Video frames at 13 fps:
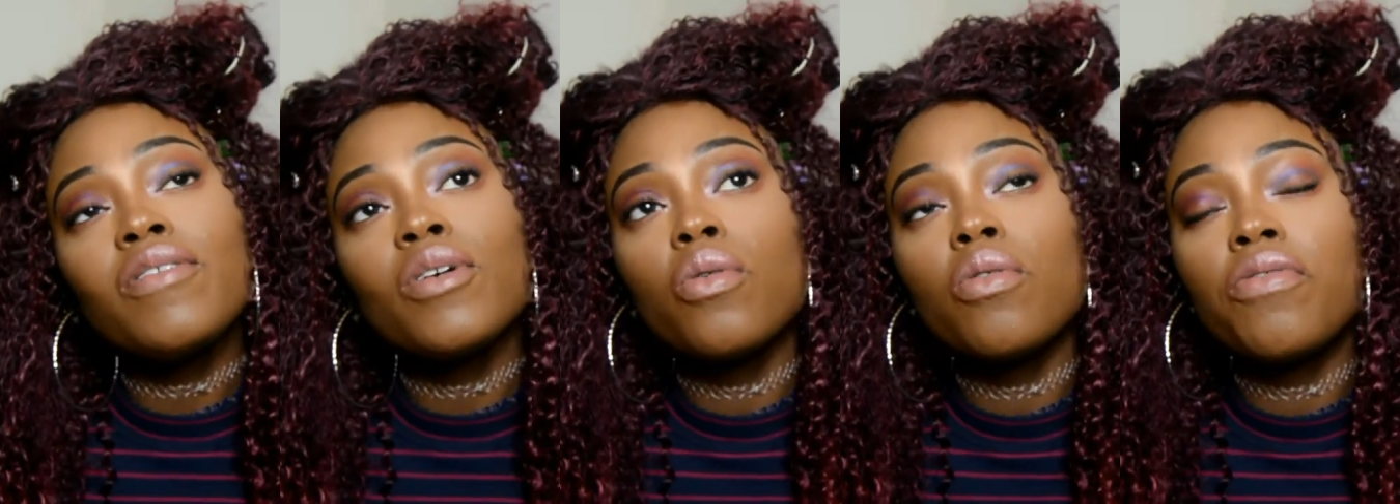
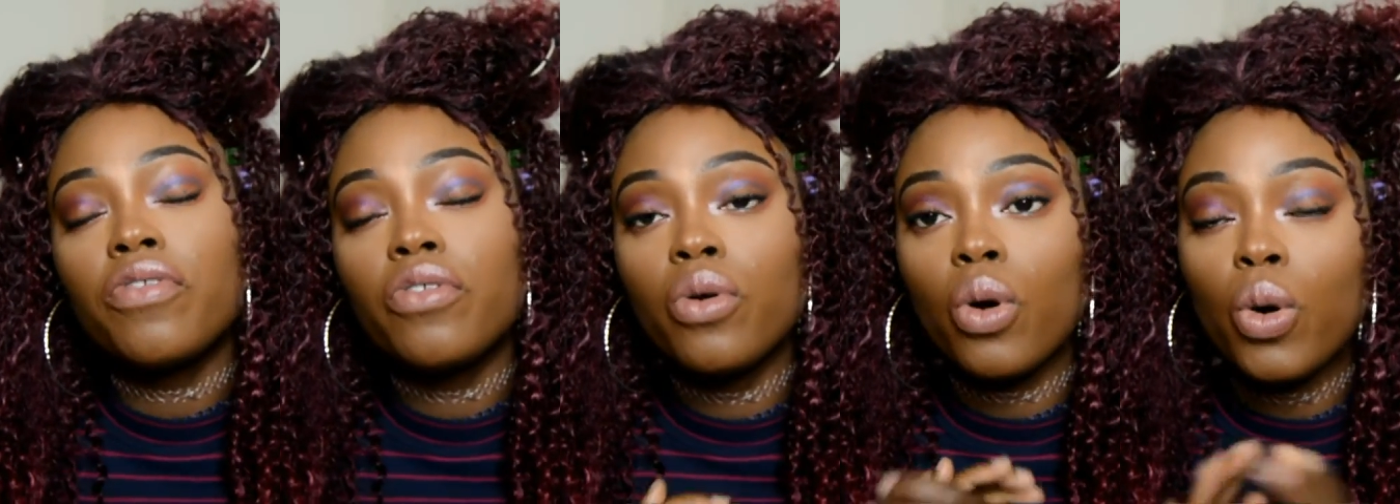they have
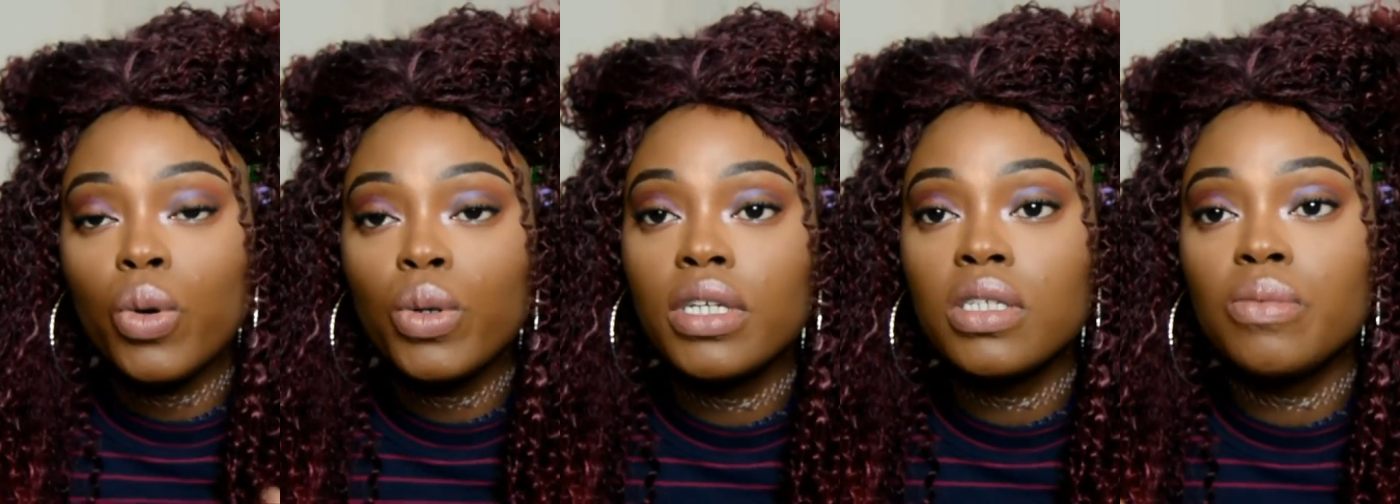to go
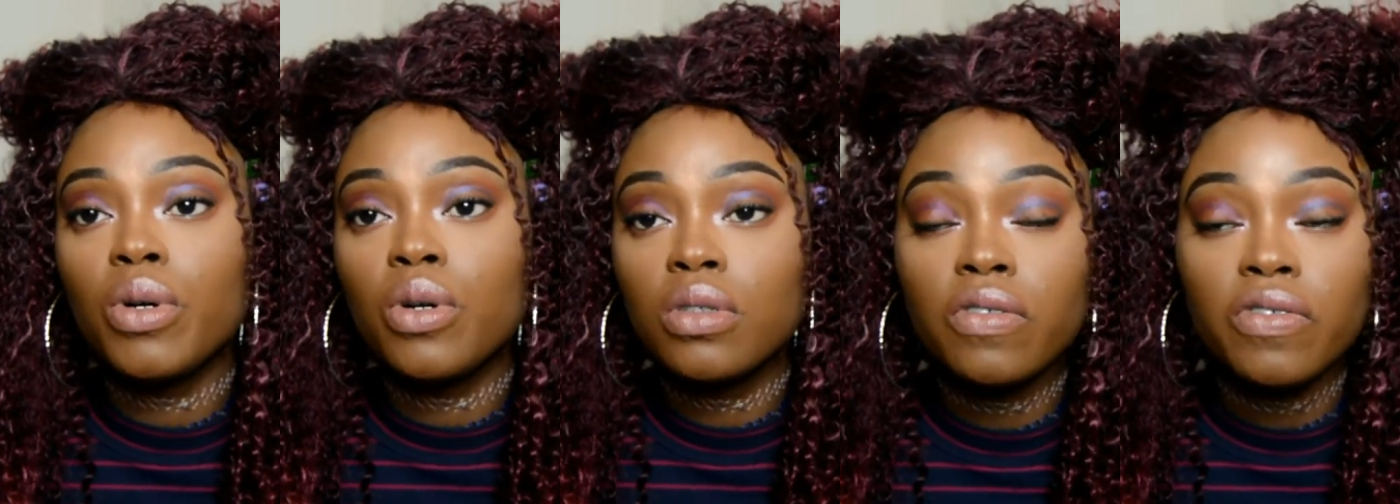through
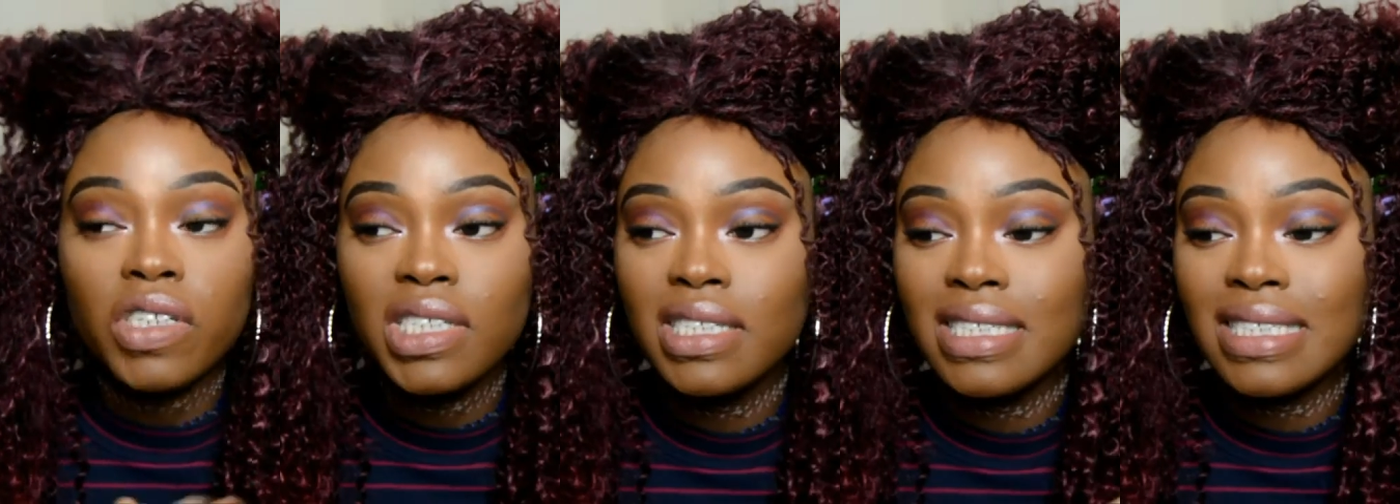all this
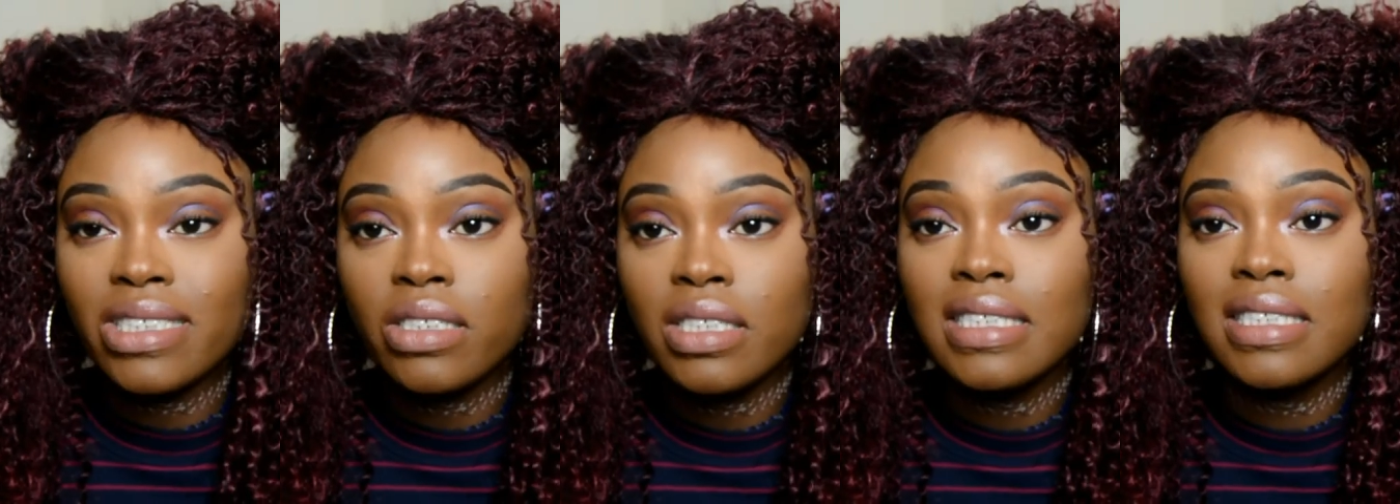because of
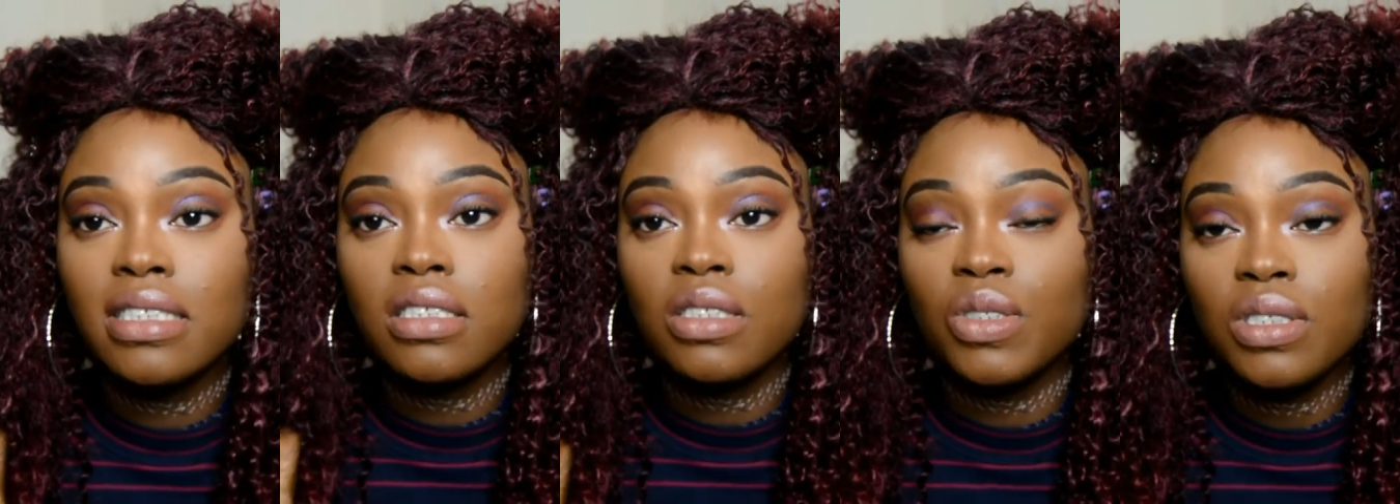all these
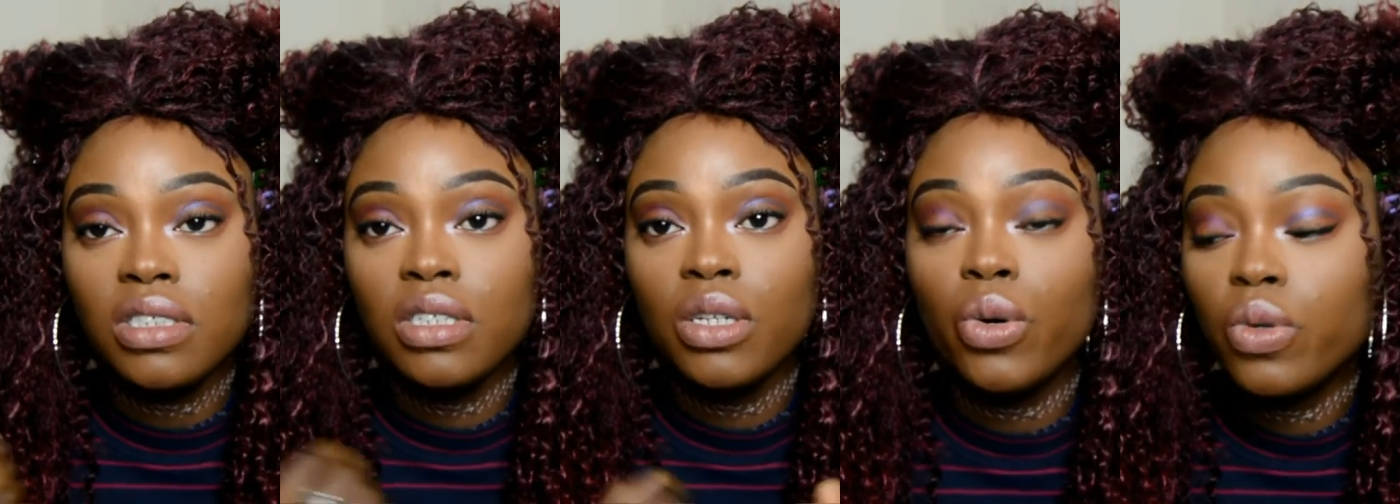nasty
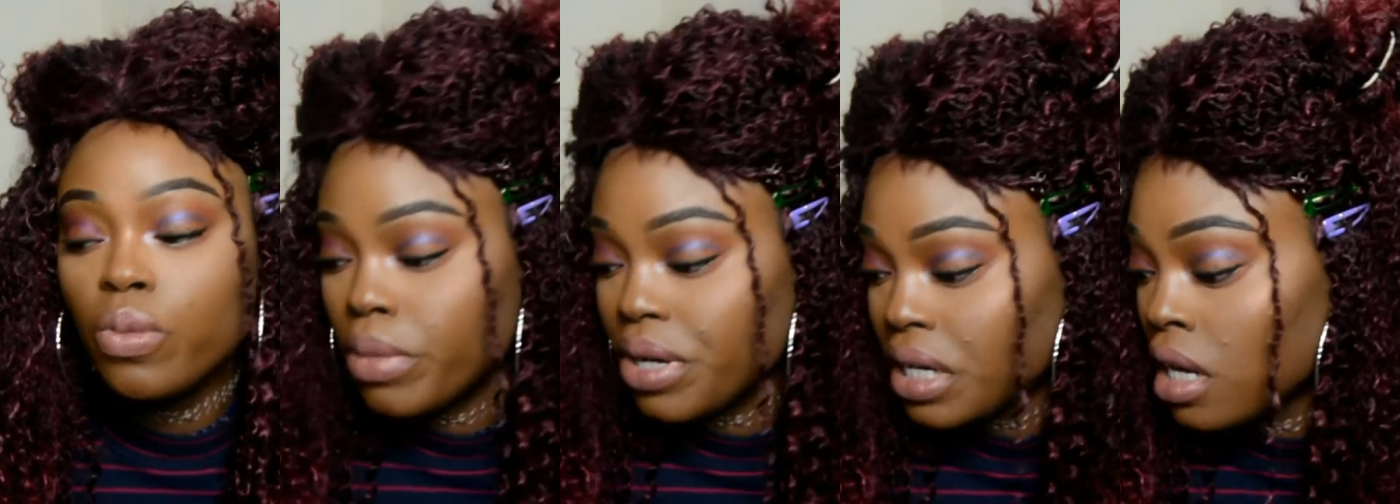
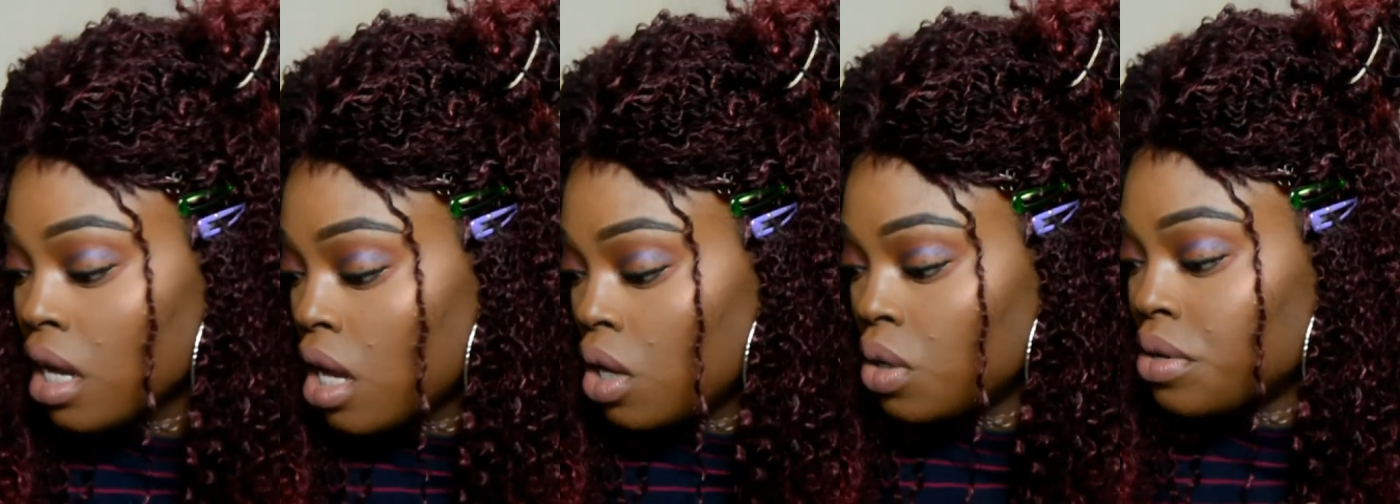disgusting old
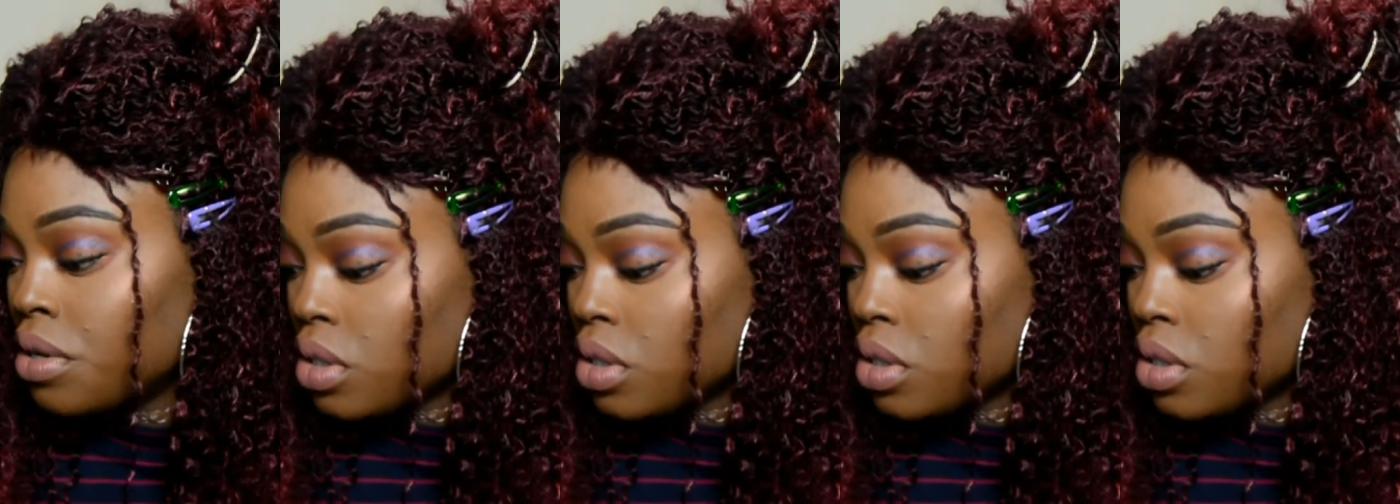men